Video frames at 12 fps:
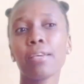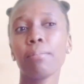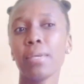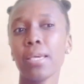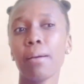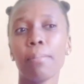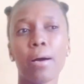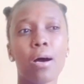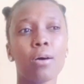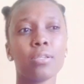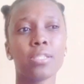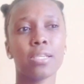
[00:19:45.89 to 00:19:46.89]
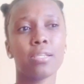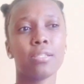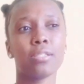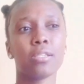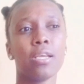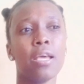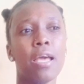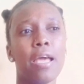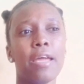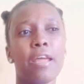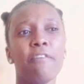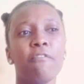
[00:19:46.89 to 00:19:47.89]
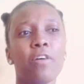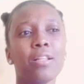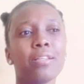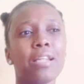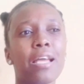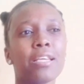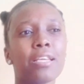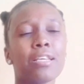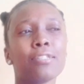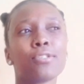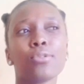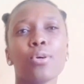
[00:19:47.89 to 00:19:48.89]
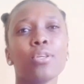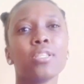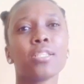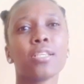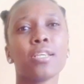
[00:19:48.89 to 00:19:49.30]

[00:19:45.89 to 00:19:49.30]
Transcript: me about, and I felt like there's nothing